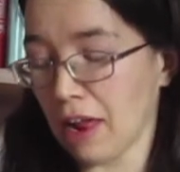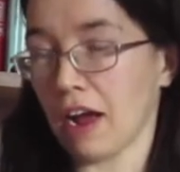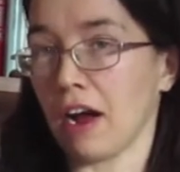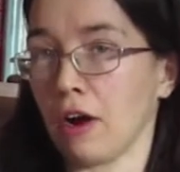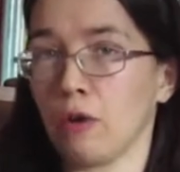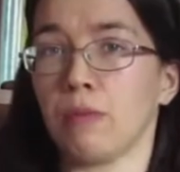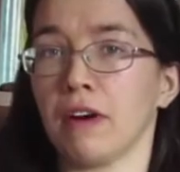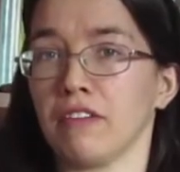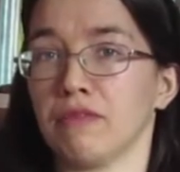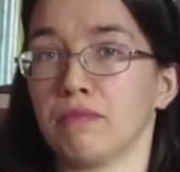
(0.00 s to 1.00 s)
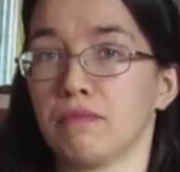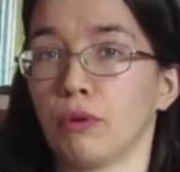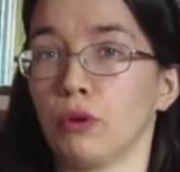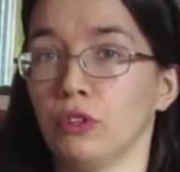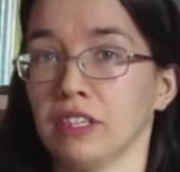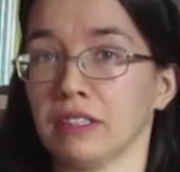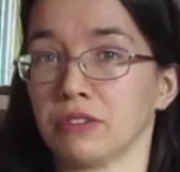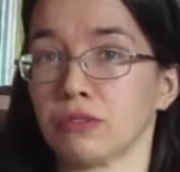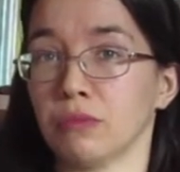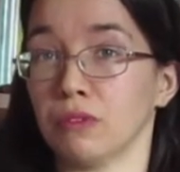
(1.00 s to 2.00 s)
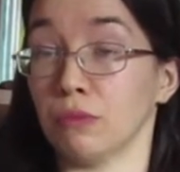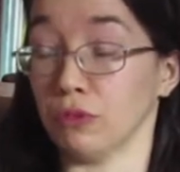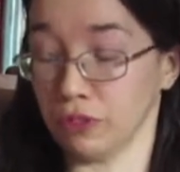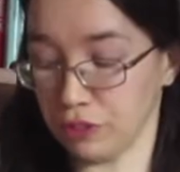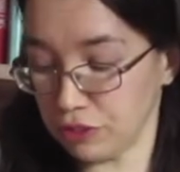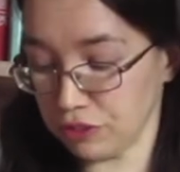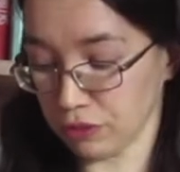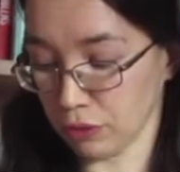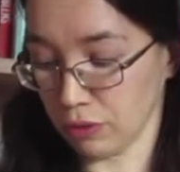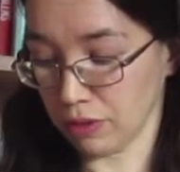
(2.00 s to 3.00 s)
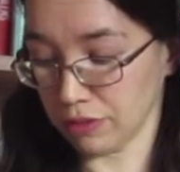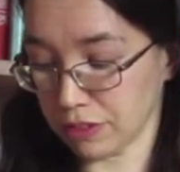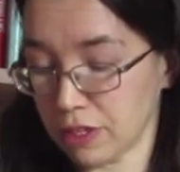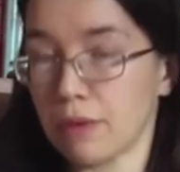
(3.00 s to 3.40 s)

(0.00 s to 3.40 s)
I hope I've pulled out some of the more useful ones,